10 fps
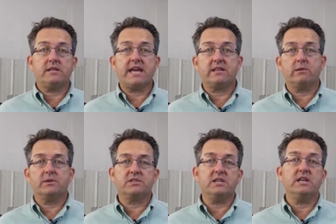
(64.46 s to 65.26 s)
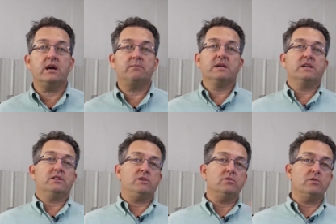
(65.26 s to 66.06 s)
take the receipt up
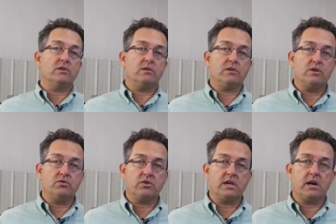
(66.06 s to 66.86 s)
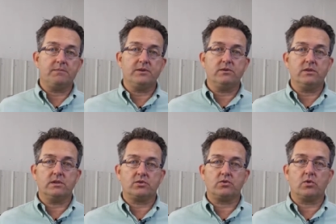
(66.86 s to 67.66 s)
to the usually up to the
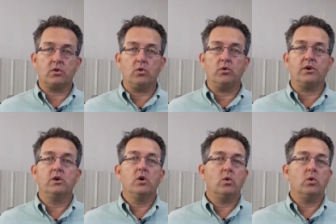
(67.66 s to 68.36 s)
store owner